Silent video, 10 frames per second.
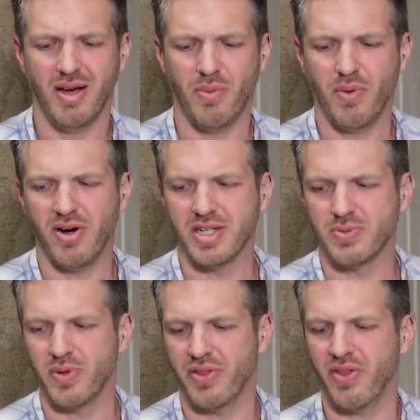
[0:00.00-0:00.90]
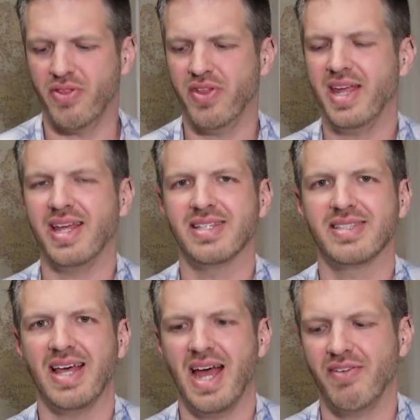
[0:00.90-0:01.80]
Whereas with these,
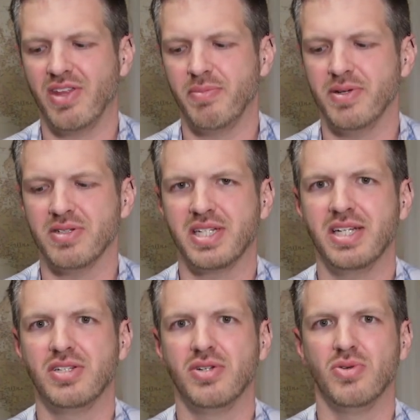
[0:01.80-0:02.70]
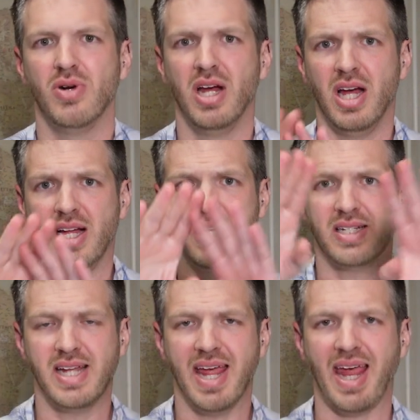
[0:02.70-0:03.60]
they have the ability to
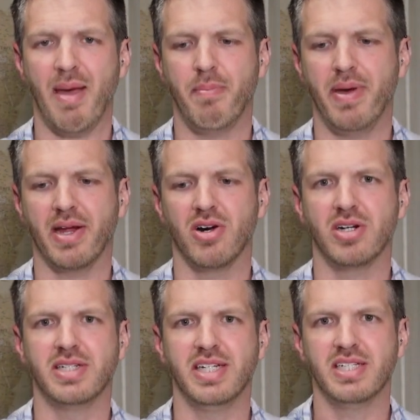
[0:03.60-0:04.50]
take a bigger